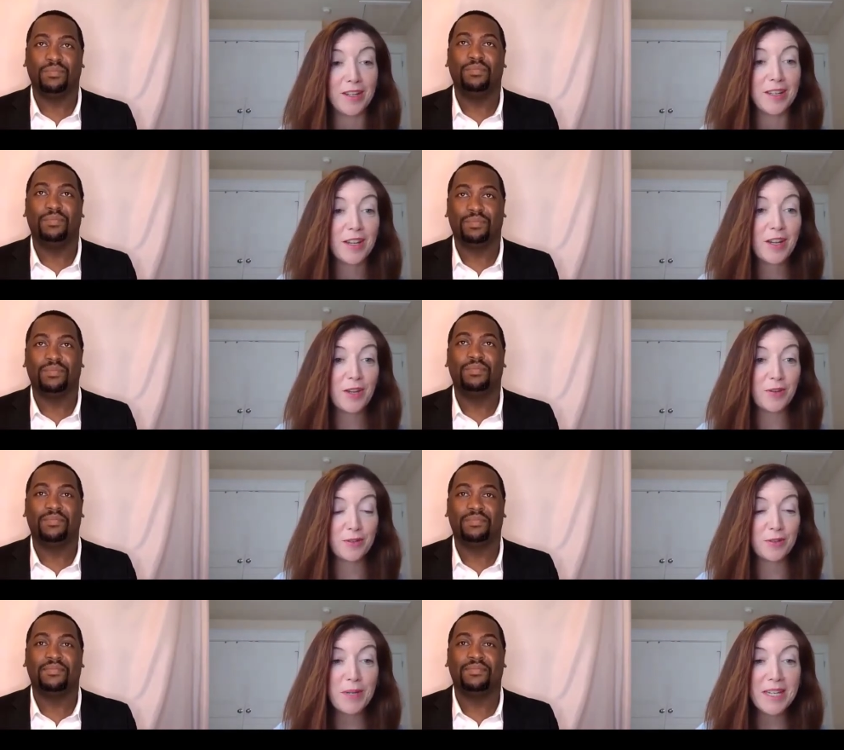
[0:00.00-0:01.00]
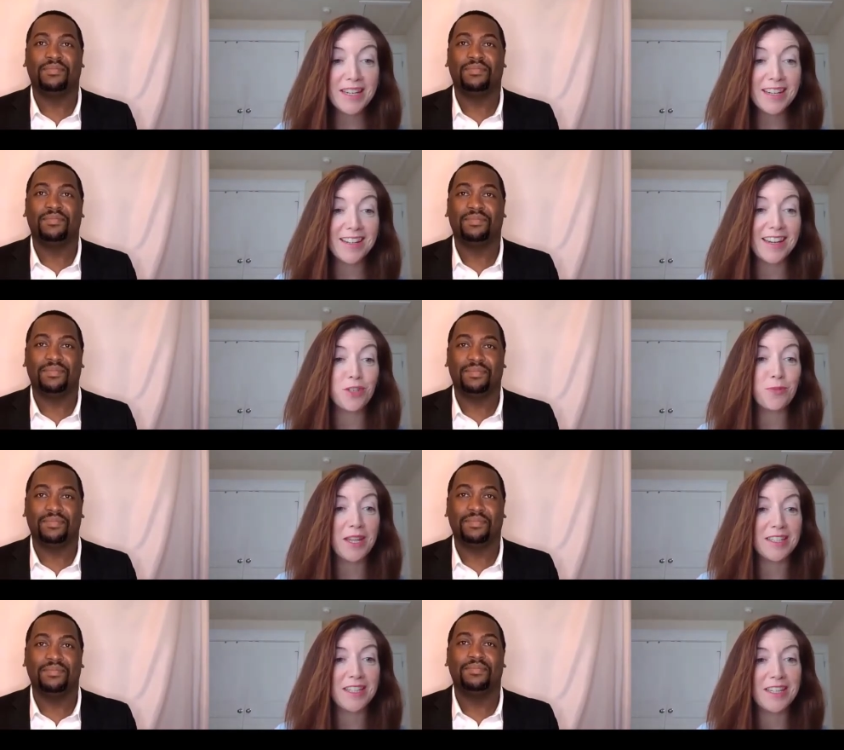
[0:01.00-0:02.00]
Speaker 1: a, you had speaking
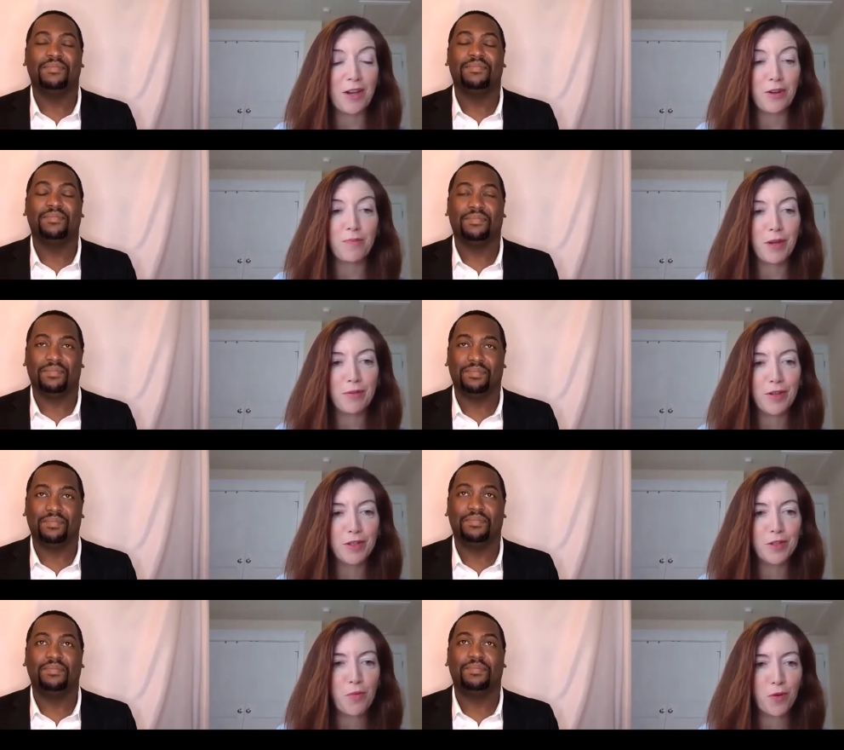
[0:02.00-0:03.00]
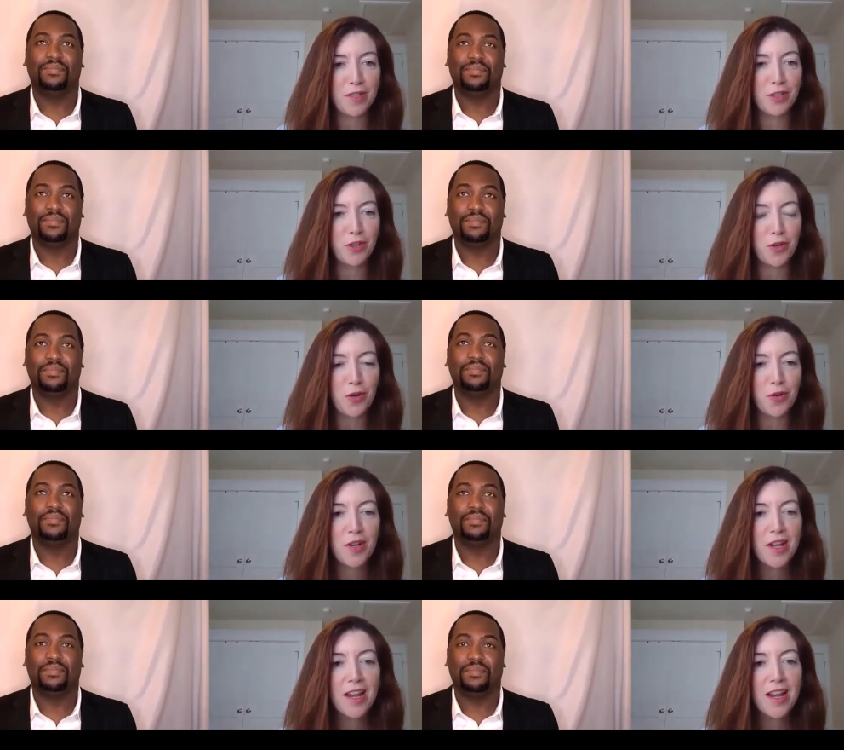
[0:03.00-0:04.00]
engagements and now you pivoted to more digital.
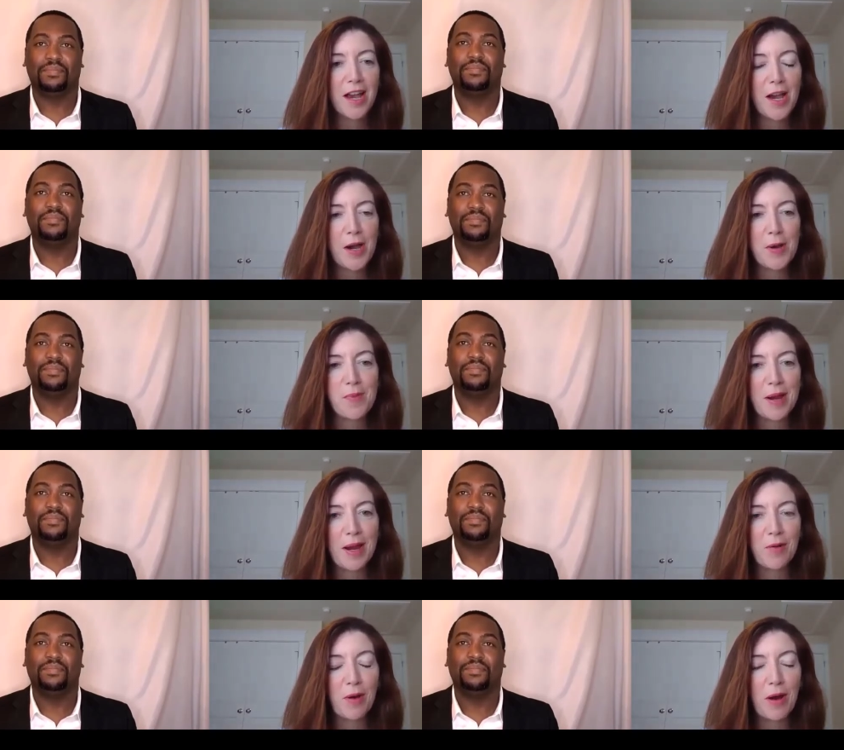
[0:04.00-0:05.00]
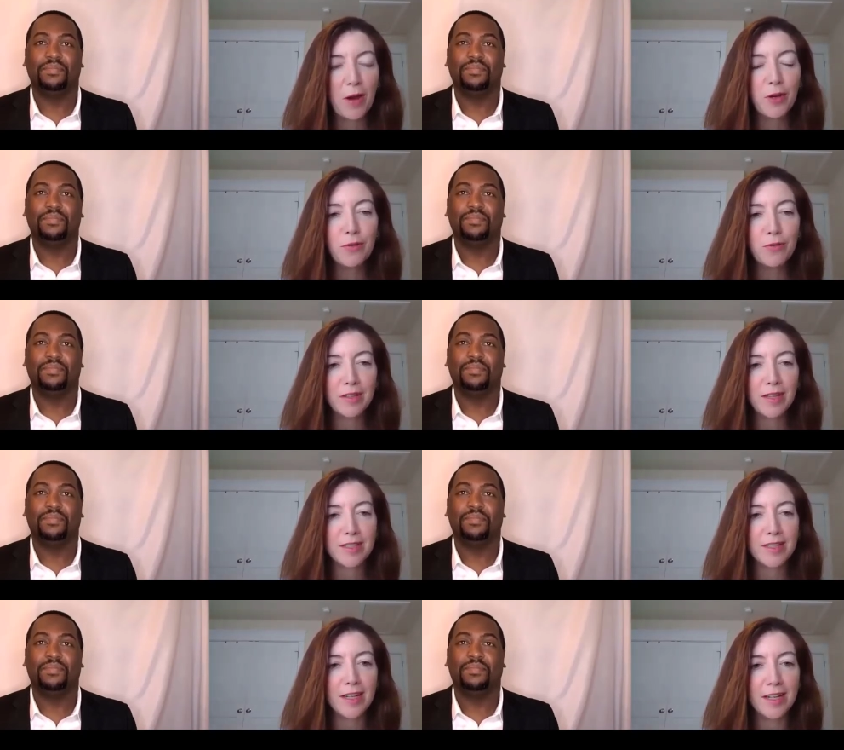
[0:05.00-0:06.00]
Um, how do you think
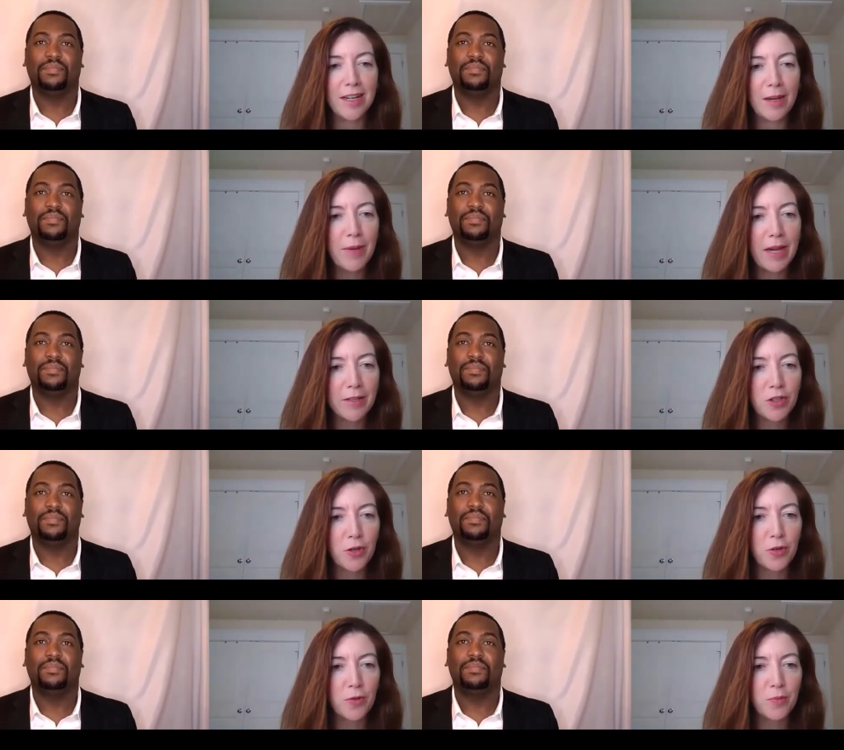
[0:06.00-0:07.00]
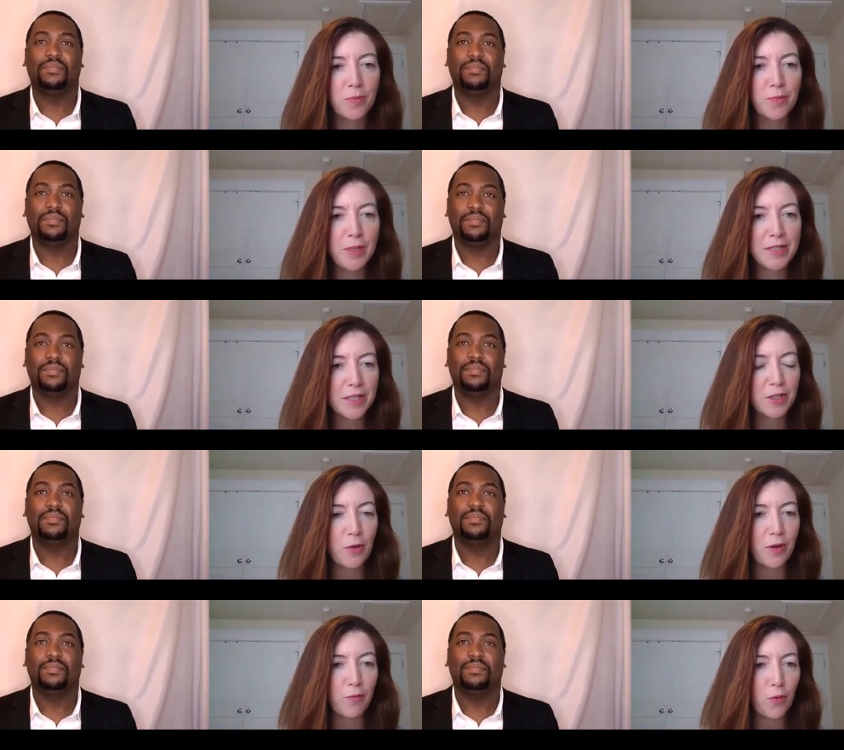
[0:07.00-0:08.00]
that's going to impact your business
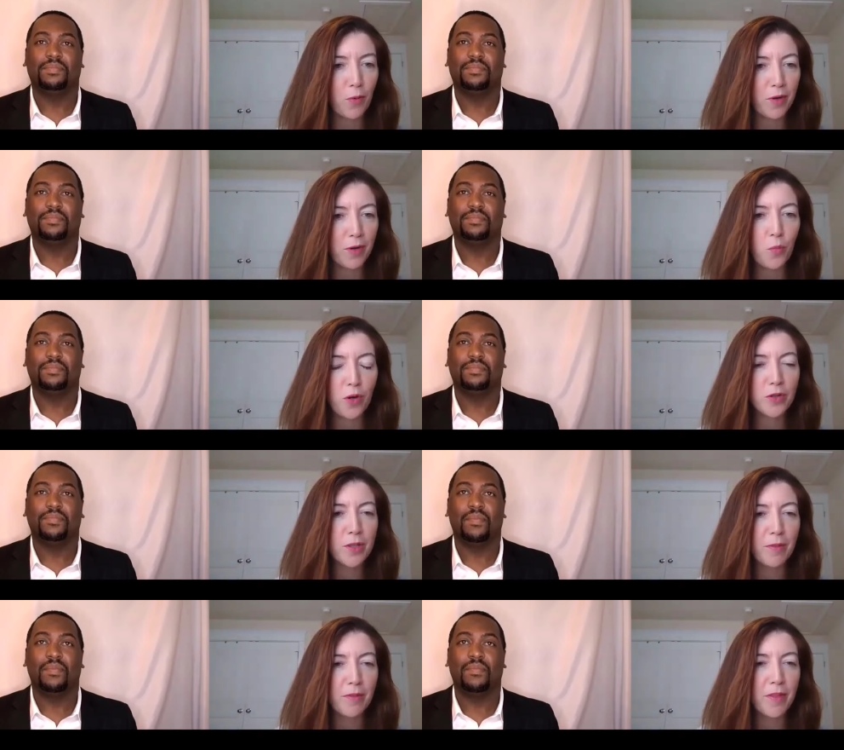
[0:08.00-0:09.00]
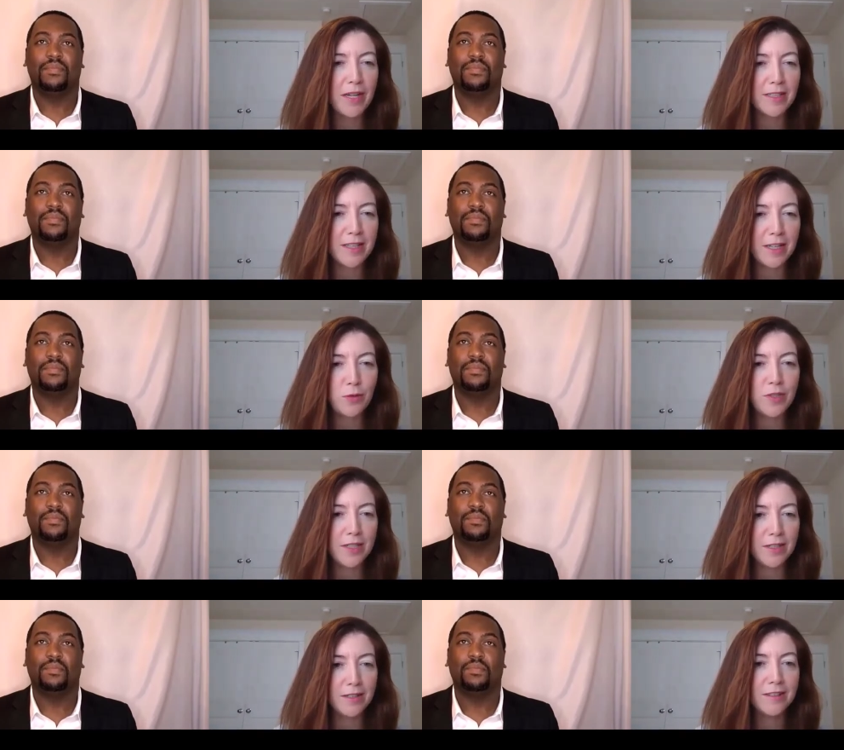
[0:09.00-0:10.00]
going forward? And what are some of the things that you
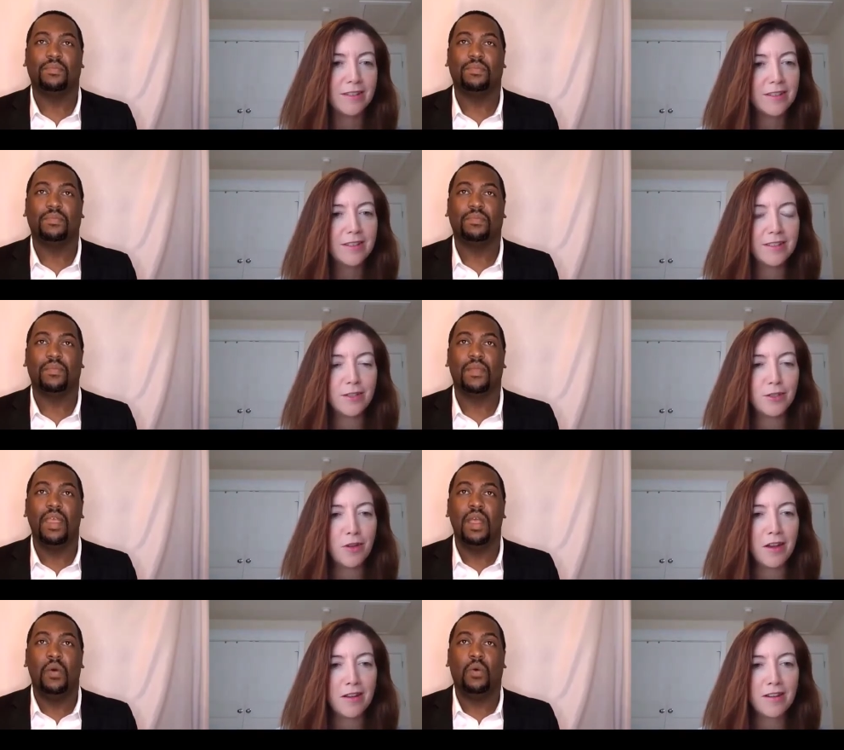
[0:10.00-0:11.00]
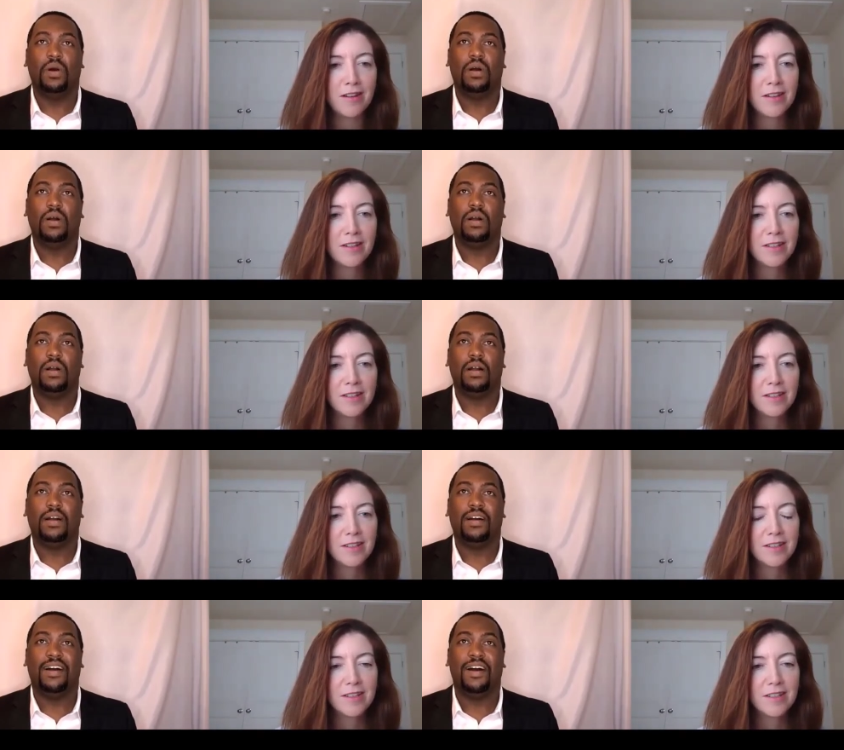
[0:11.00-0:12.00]
did to do that? Well,
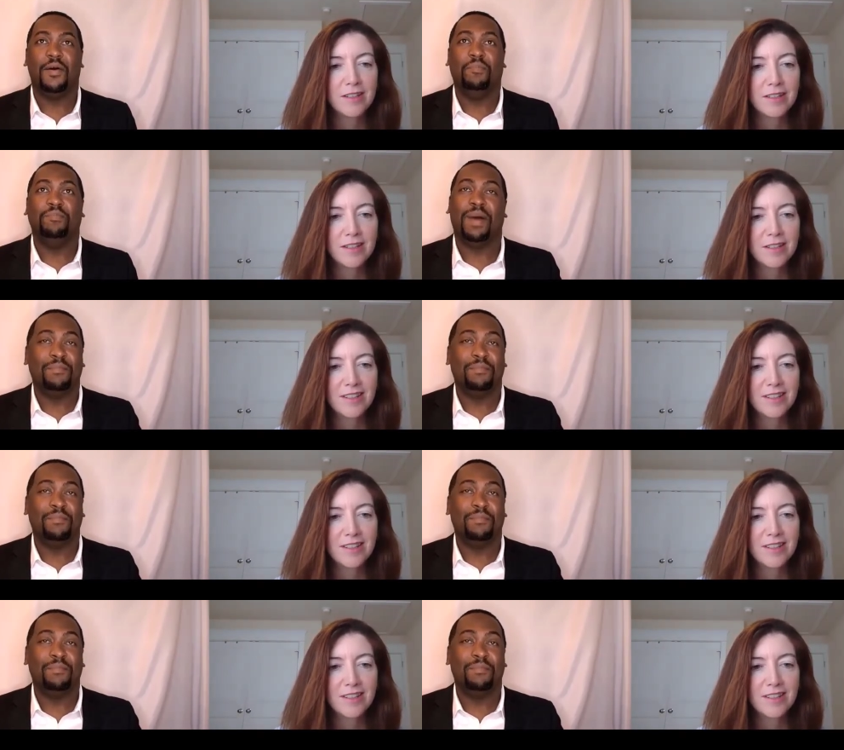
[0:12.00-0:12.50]
Speaker 2: oh, my,